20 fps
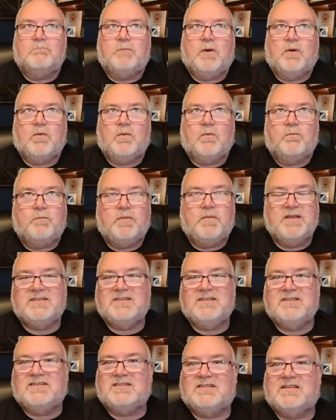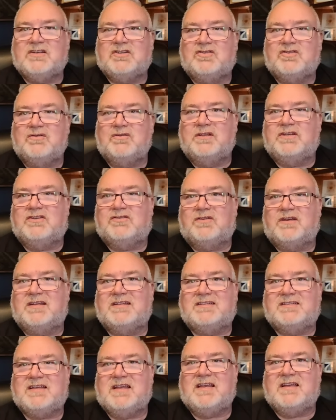But businesses that truly
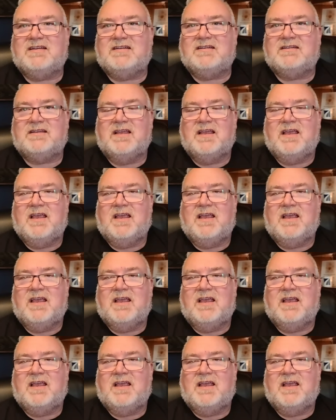transcend